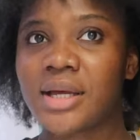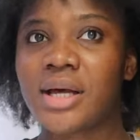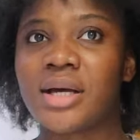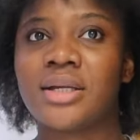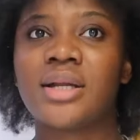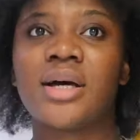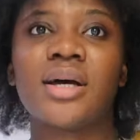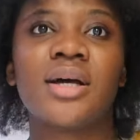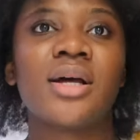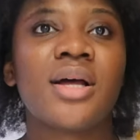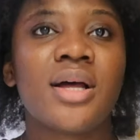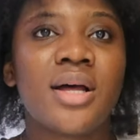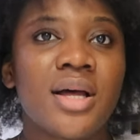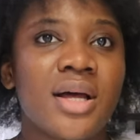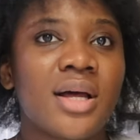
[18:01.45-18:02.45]
Ghana.
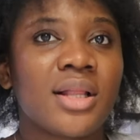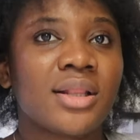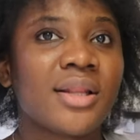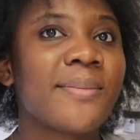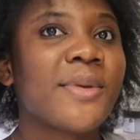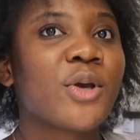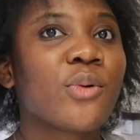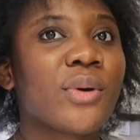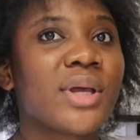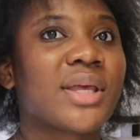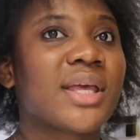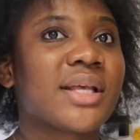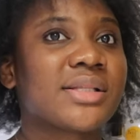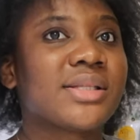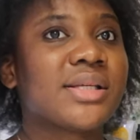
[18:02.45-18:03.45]
Let me go
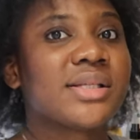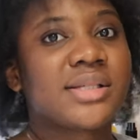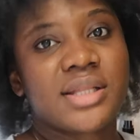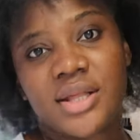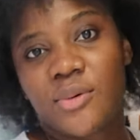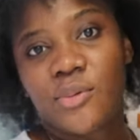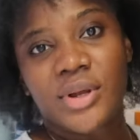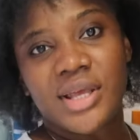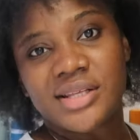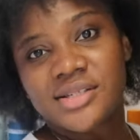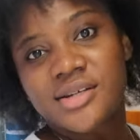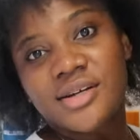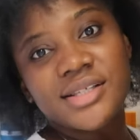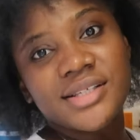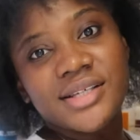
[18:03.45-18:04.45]
and get it and then we'll get
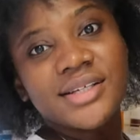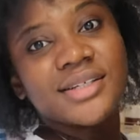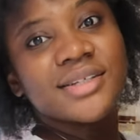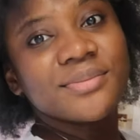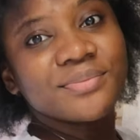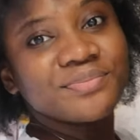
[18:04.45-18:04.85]
started.